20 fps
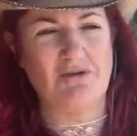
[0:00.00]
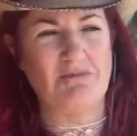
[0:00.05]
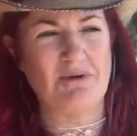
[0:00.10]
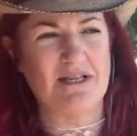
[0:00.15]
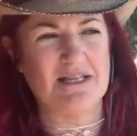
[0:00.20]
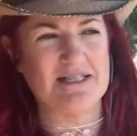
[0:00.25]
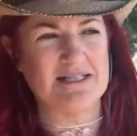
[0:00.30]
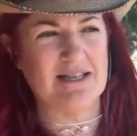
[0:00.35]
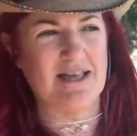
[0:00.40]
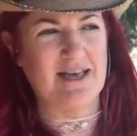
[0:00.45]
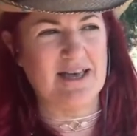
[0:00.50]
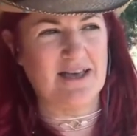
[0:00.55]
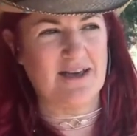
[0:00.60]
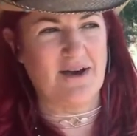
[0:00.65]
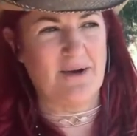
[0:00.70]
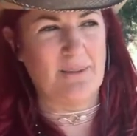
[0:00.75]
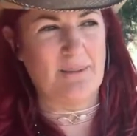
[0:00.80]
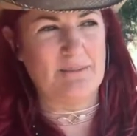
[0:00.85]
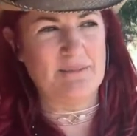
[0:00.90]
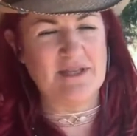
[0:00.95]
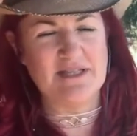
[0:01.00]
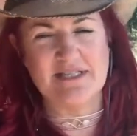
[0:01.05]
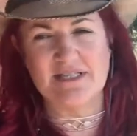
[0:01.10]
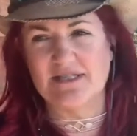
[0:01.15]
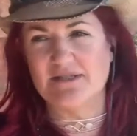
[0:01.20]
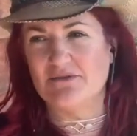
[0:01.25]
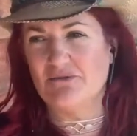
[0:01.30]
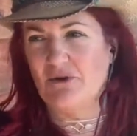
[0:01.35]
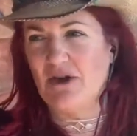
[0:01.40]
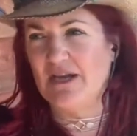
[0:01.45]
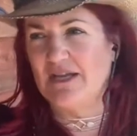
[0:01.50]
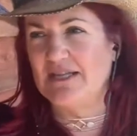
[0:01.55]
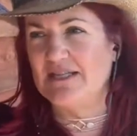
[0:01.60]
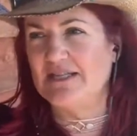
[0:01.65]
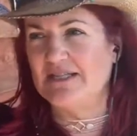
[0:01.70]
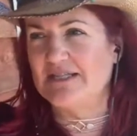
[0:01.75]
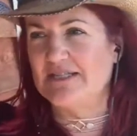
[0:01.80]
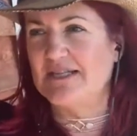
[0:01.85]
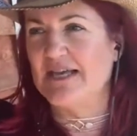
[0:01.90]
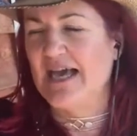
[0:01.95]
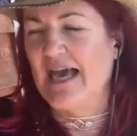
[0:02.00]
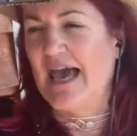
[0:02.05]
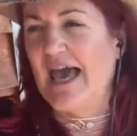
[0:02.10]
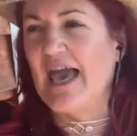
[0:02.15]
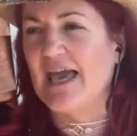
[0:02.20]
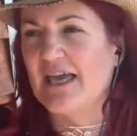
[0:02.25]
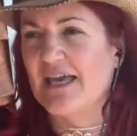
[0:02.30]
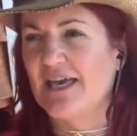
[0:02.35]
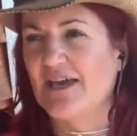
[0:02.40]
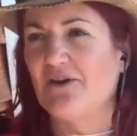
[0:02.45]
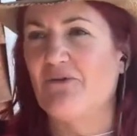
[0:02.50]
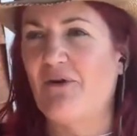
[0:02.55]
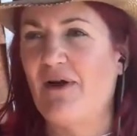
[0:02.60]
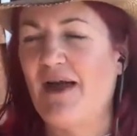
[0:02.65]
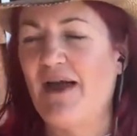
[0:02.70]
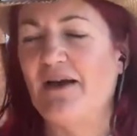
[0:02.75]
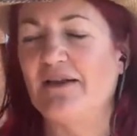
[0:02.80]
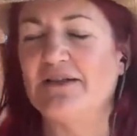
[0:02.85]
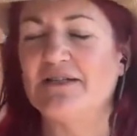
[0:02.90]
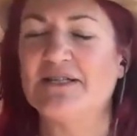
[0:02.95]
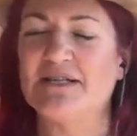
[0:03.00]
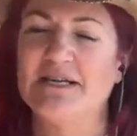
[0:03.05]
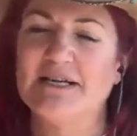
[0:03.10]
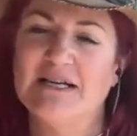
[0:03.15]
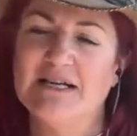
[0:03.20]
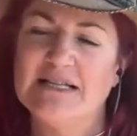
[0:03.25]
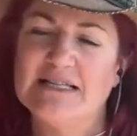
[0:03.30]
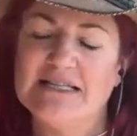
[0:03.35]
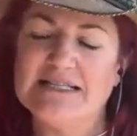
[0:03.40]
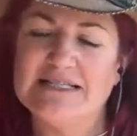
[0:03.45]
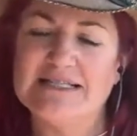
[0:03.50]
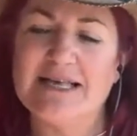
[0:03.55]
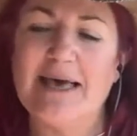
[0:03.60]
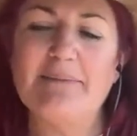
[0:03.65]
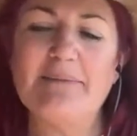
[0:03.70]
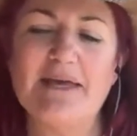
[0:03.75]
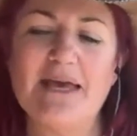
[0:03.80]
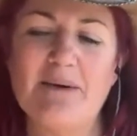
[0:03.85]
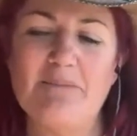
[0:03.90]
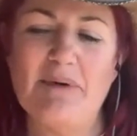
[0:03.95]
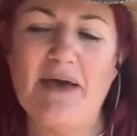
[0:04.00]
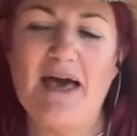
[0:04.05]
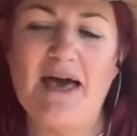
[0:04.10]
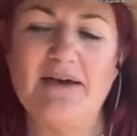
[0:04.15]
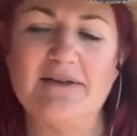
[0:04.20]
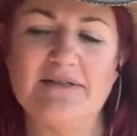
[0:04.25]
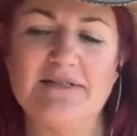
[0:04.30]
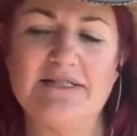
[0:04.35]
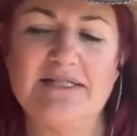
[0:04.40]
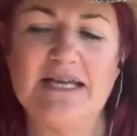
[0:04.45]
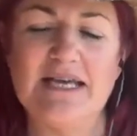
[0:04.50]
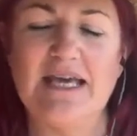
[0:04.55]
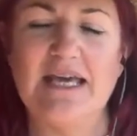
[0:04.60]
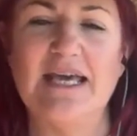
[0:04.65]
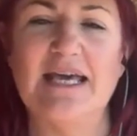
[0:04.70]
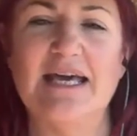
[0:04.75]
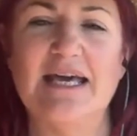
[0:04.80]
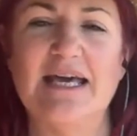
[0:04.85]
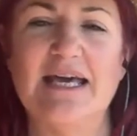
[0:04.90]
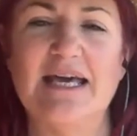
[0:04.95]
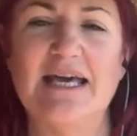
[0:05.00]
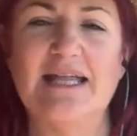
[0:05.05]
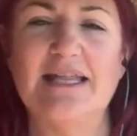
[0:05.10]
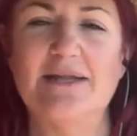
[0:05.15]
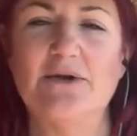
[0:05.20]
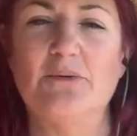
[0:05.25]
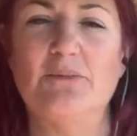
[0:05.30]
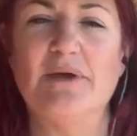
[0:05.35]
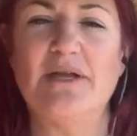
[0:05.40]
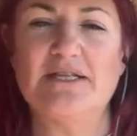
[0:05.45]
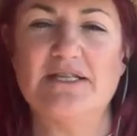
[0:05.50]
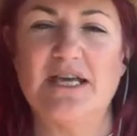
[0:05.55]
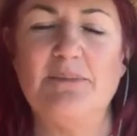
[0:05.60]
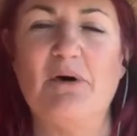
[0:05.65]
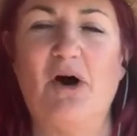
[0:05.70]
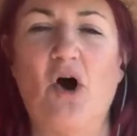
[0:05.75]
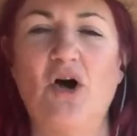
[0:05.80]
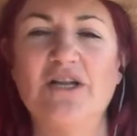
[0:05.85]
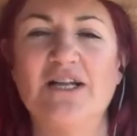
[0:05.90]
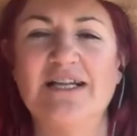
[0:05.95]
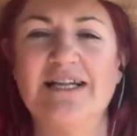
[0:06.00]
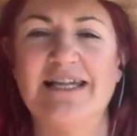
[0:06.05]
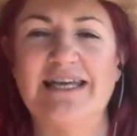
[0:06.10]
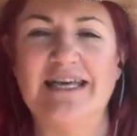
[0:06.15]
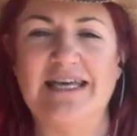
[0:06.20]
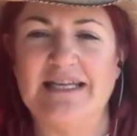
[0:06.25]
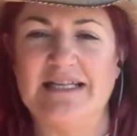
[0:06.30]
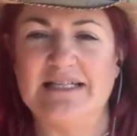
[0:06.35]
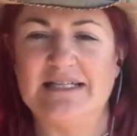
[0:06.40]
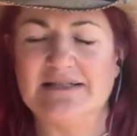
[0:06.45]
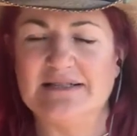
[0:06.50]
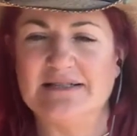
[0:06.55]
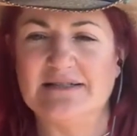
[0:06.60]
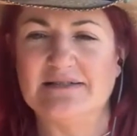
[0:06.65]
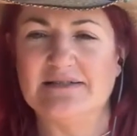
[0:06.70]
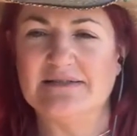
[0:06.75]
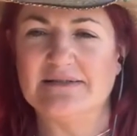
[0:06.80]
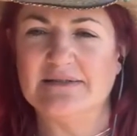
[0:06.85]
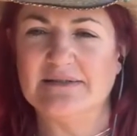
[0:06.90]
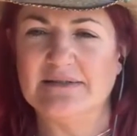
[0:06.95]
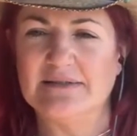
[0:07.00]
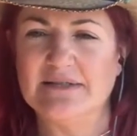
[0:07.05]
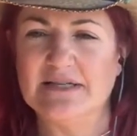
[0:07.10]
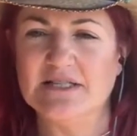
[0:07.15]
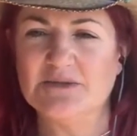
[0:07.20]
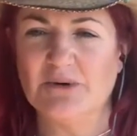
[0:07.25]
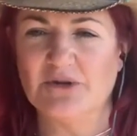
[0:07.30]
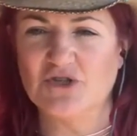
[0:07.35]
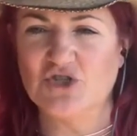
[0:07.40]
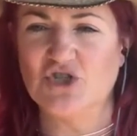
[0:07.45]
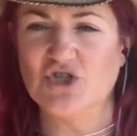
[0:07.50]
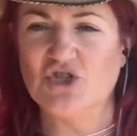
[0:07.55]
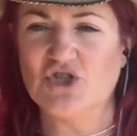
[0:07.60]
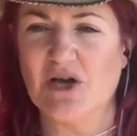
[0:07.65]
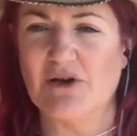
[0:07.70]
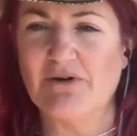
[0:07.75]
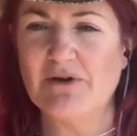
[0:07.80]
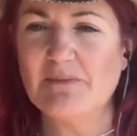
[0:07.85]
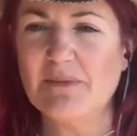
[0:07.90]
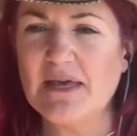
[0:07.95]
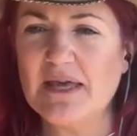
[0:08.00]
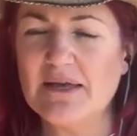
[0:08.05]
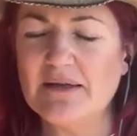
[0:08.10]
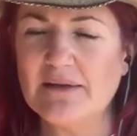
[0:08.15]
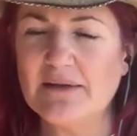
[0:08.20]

But it's like um, this thread is hanging around. There's something about digging a little bit deeper on a lead, is what she's showing me.